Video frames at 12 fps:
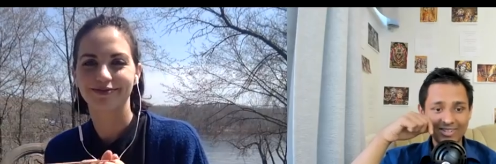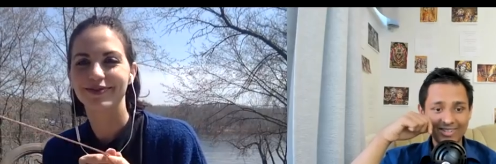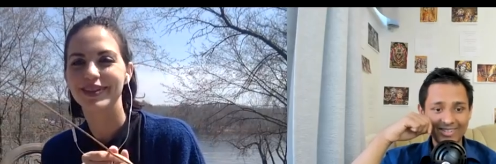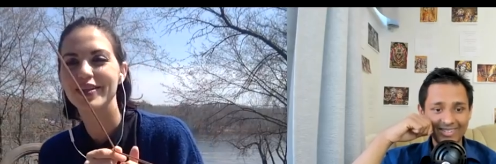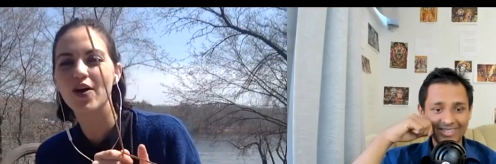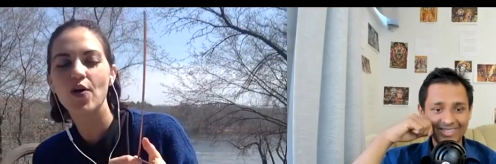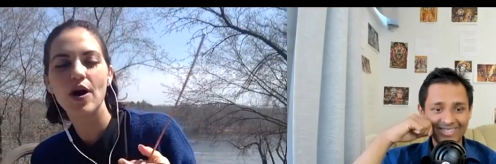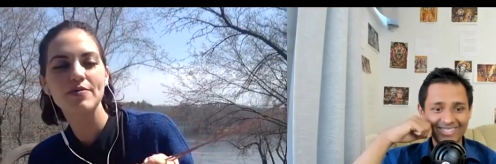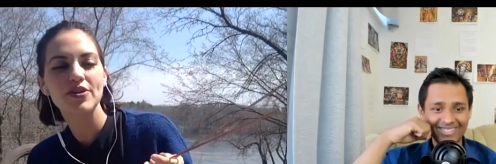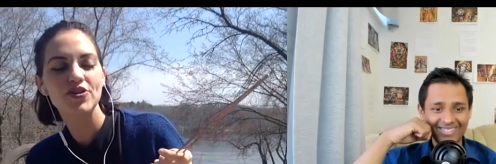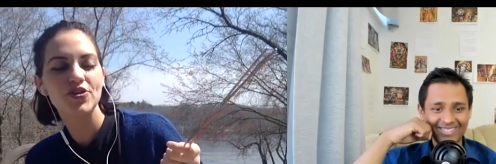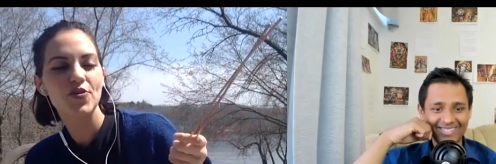Speaker 1: no, I'm
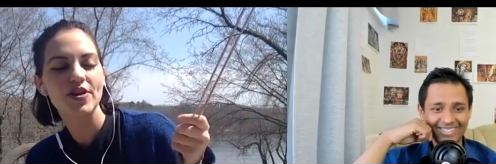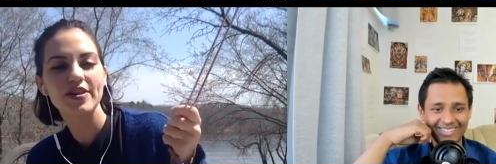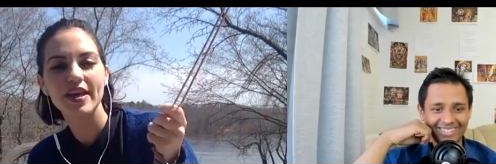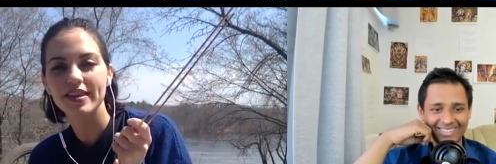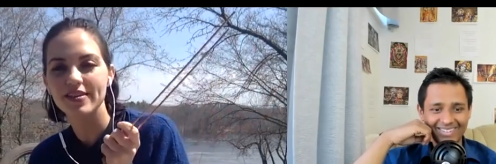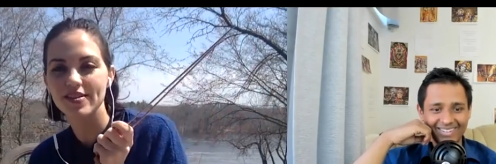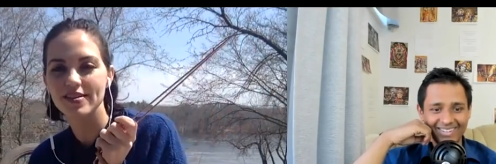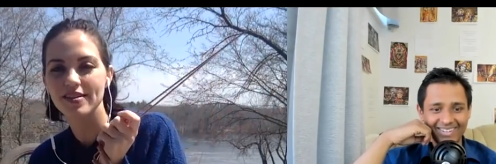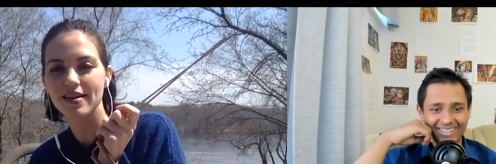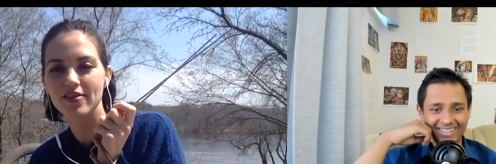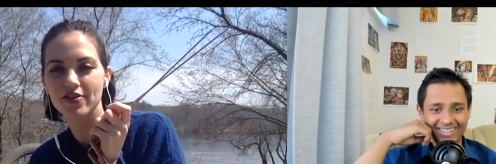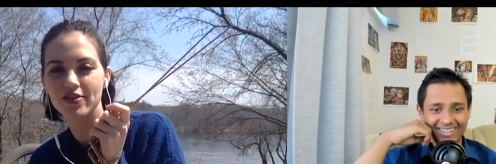just showing like this is
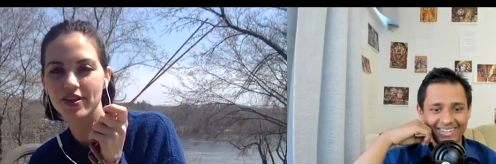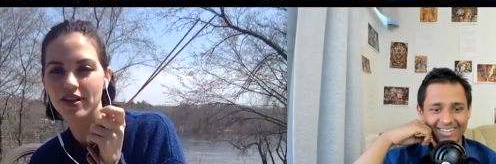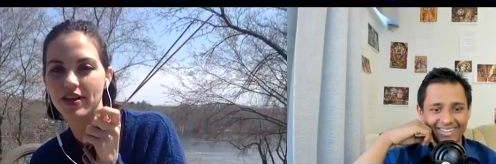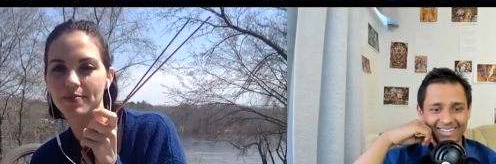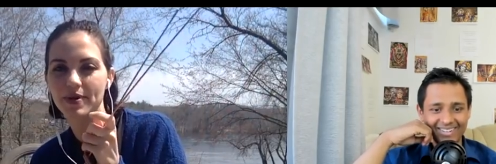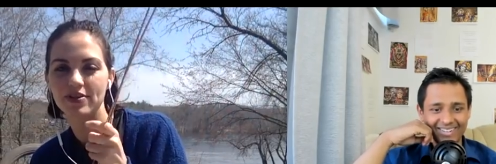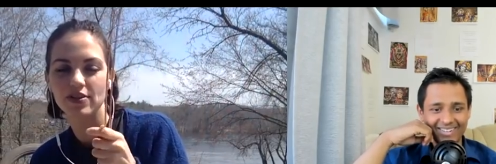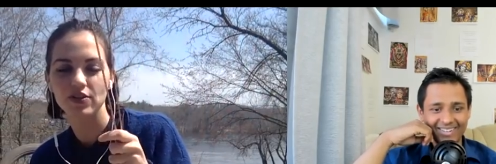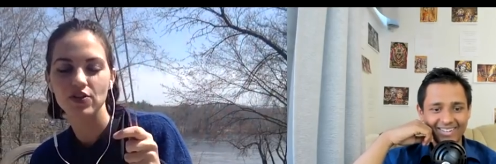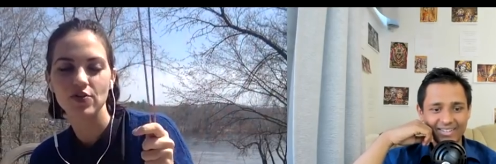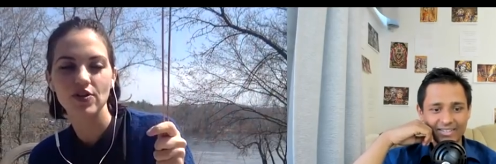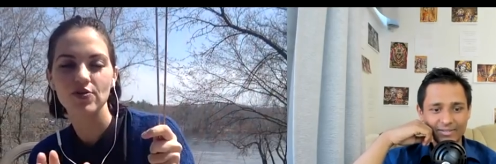another thing. Like
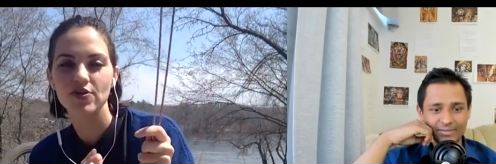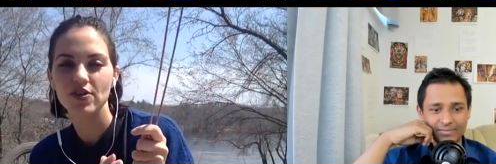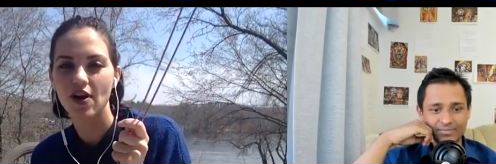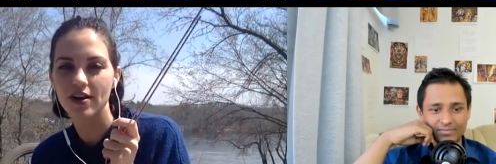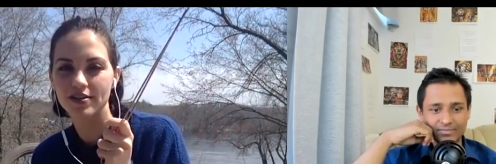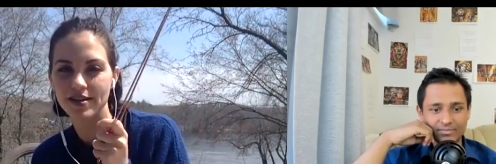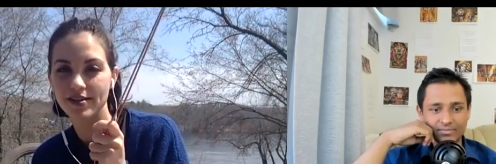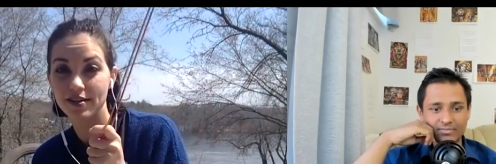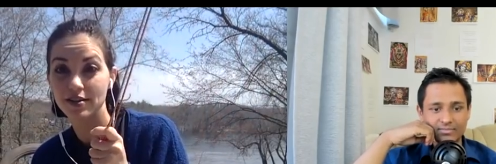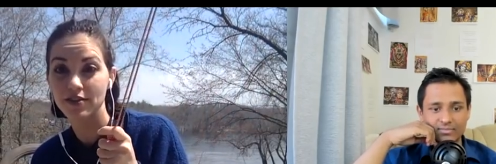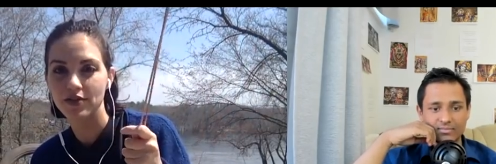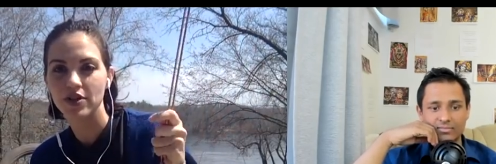basically, you can use the cards as a
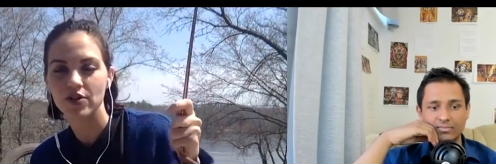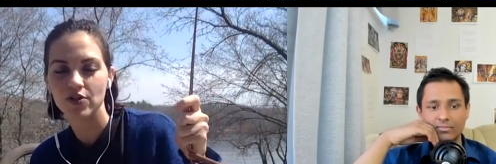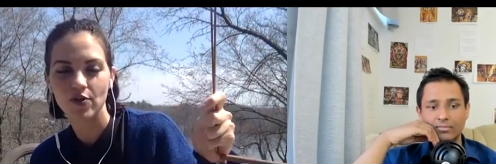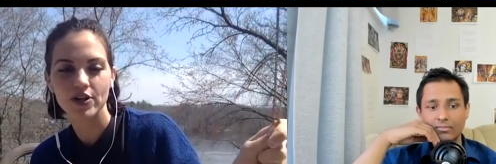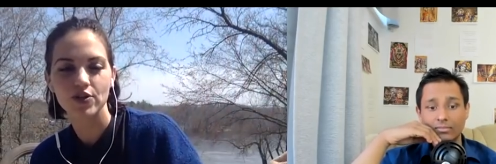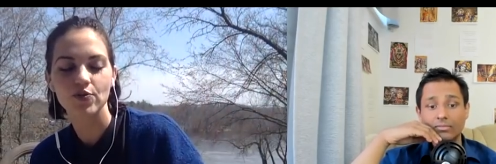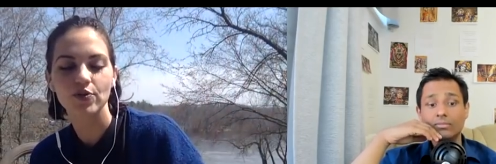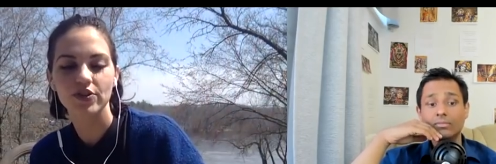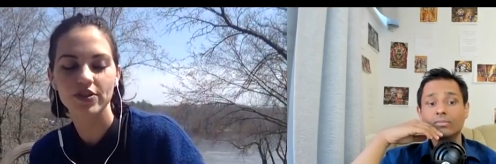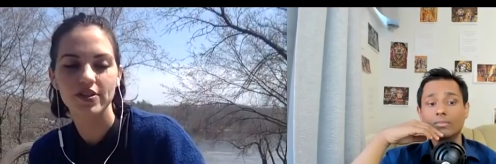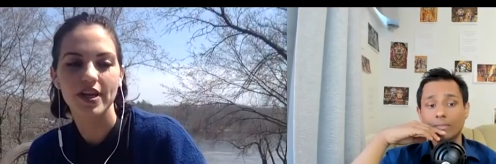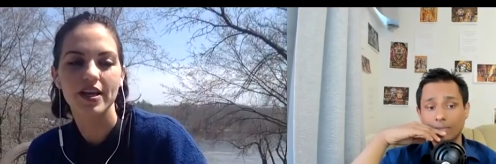divinatory tool
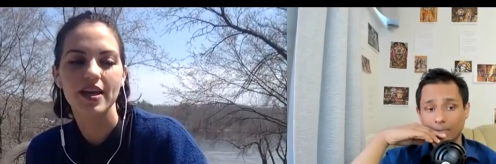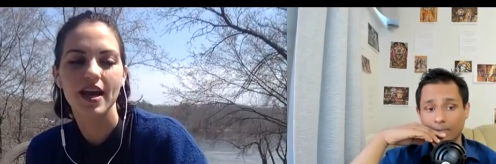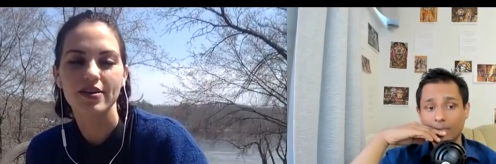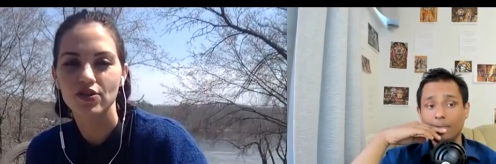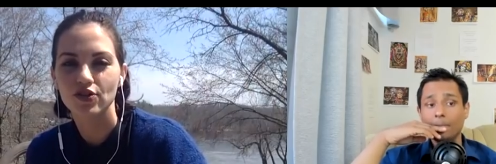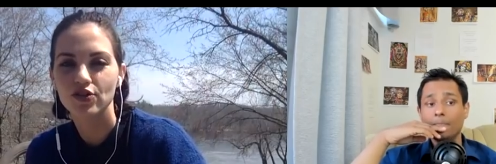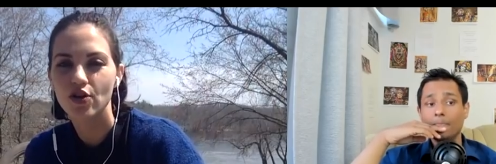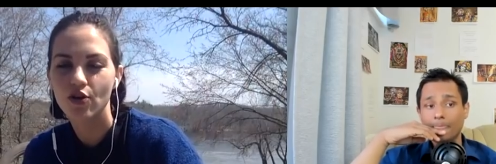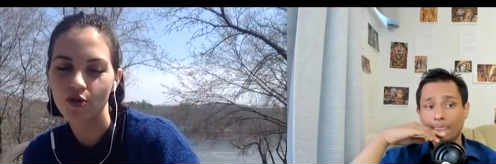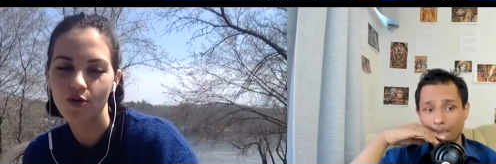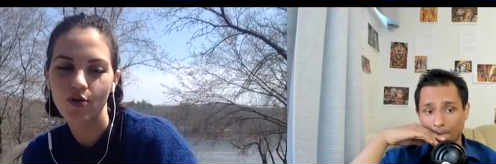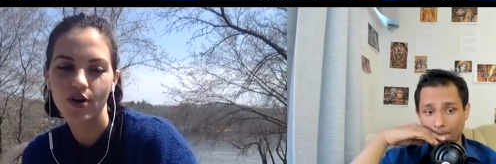to say yes or
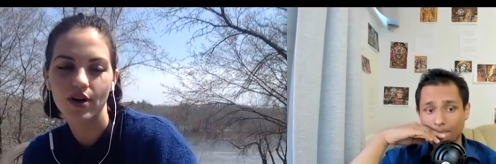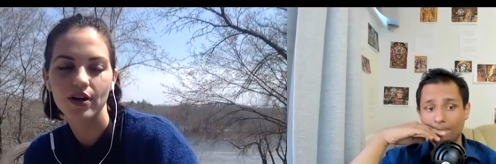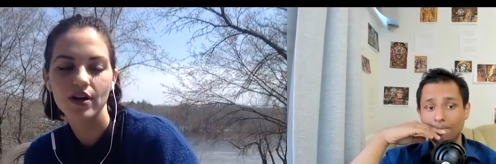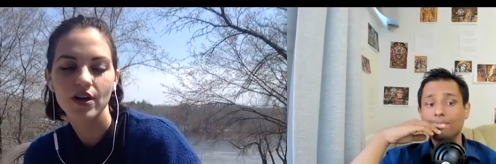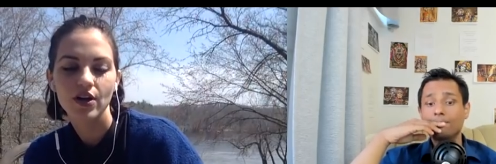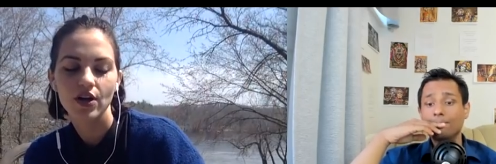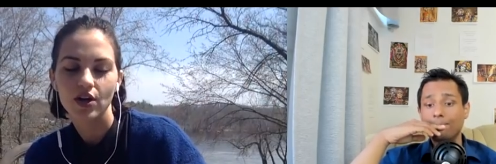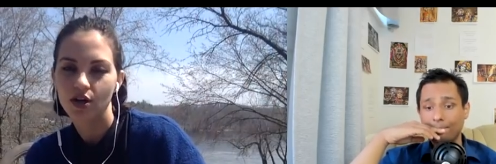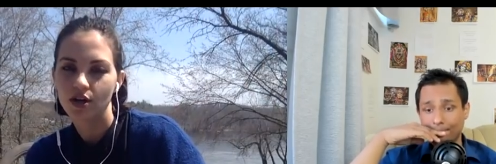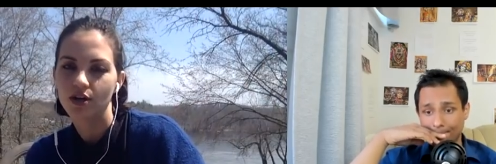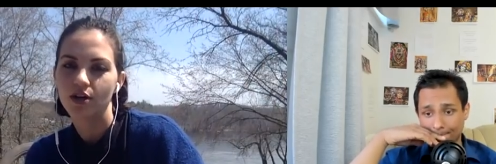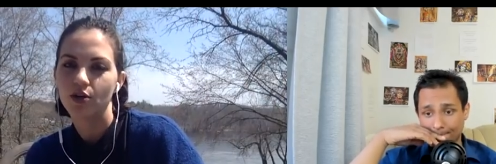no, or
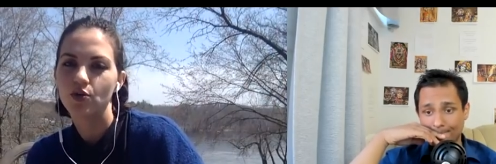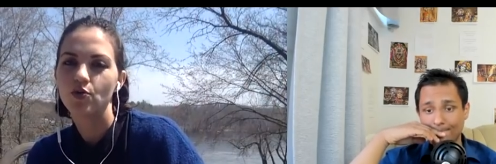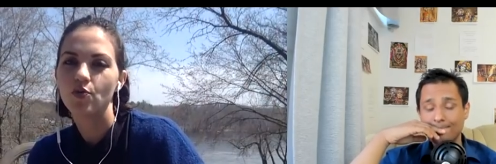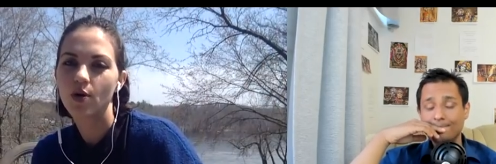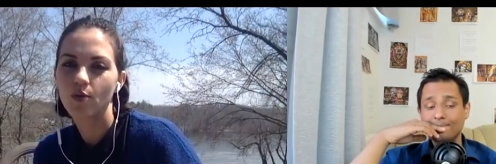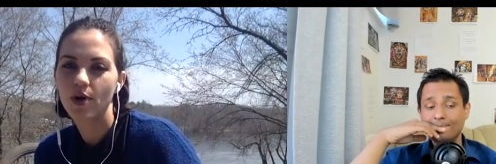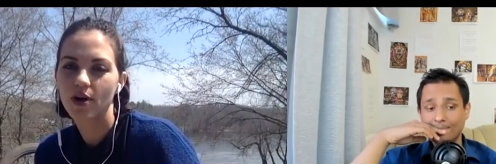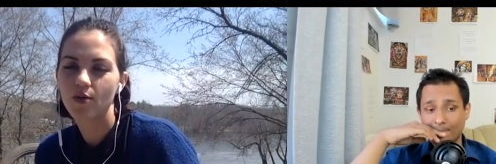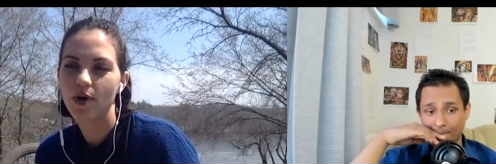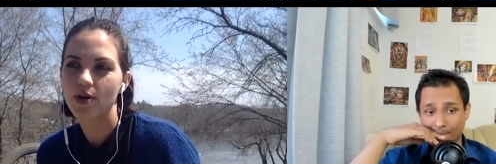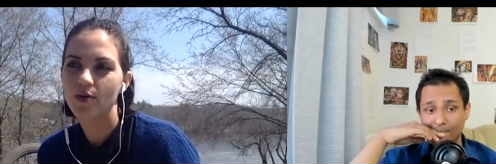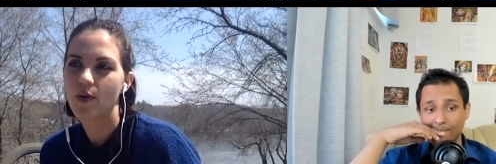who, what, where,
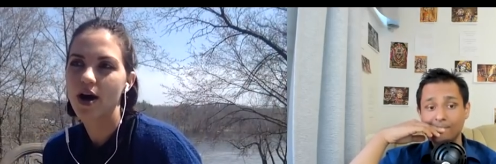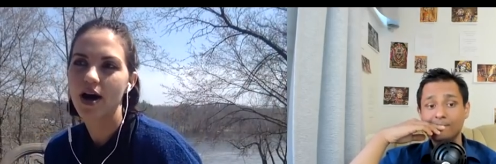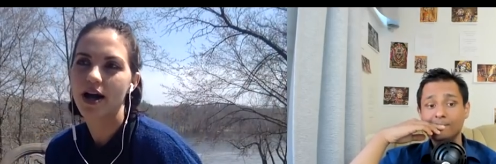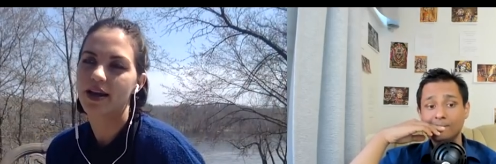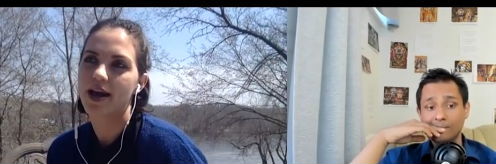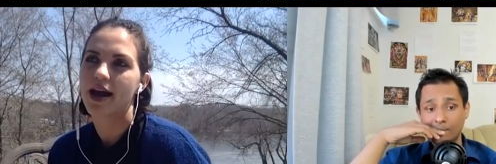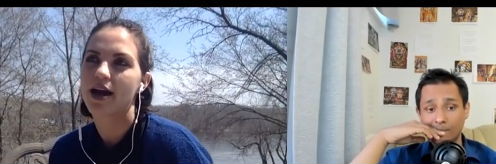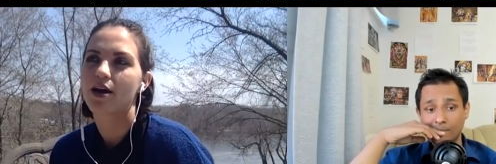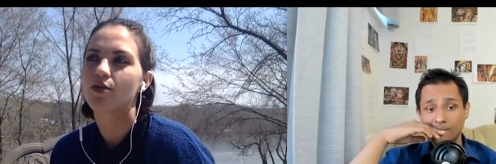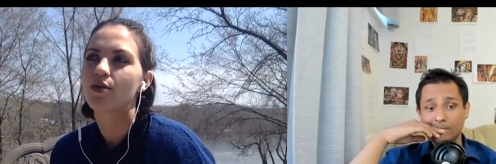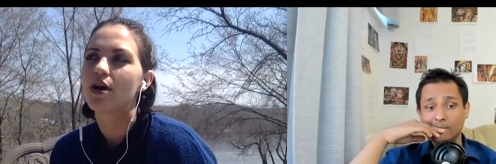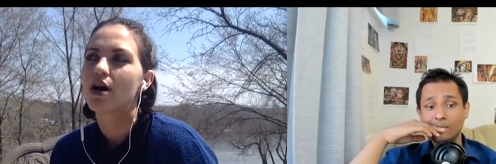when, why, and
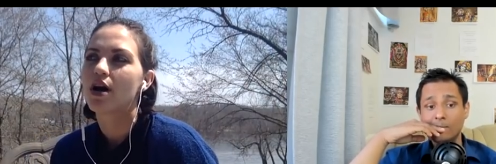how.